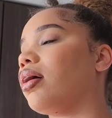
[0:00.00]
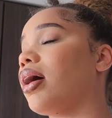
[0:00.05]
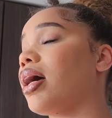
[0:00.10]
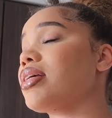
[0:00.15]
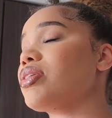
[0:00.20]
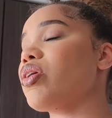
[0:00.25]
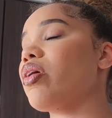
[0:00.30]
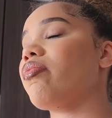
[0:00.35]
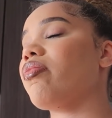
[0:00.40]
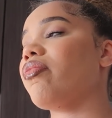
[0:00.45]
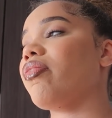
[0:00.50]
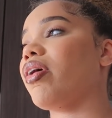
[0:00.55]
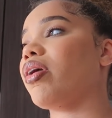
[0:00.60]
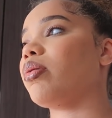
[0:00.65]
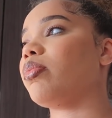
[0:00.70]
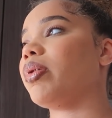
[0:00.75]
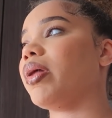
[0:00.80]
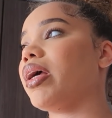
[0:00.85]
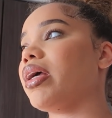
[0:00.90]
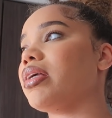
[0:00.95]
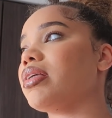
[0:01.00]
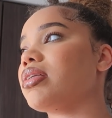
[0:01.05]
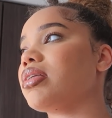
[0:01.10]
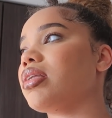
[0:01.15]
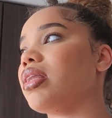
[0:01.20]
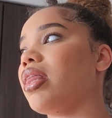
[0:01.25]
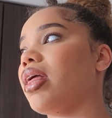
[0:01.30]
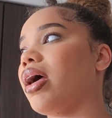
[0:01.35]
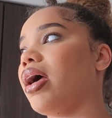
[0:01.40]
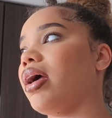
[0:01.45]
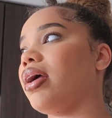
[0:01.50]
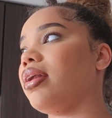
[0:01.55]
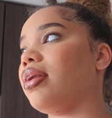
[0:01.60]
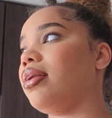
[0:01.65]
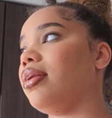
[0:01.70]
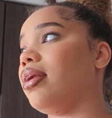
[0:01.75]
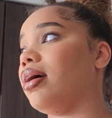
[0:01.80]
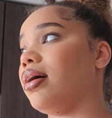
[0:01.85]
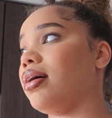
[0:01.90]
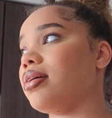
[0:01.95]
I still haven't found a place
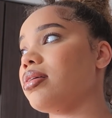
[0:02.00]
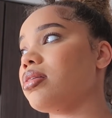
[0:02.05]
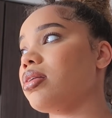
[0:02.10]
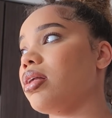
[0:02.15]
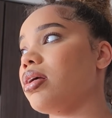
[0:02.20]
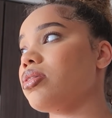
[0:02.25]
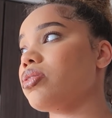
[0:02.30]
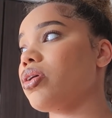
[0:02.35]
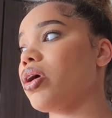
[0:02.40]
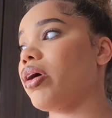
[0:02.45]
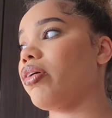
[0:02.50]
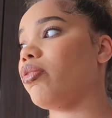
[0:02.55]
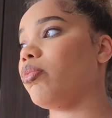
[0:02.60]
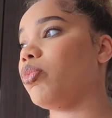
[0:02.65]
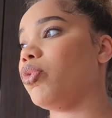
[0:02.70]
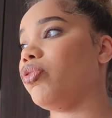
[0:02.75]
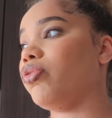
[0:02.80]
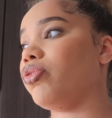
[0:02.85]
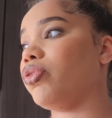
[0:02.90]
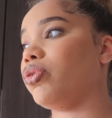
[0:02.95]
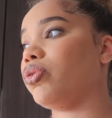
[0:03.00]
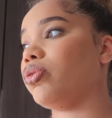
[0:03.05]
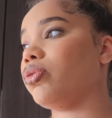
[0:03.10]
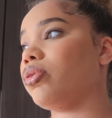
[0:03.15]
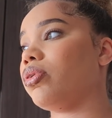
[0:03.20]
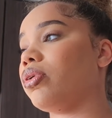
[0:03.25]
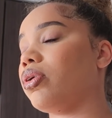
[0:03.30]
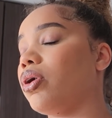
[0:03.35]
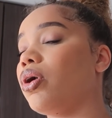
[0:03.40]
that does laser hair removal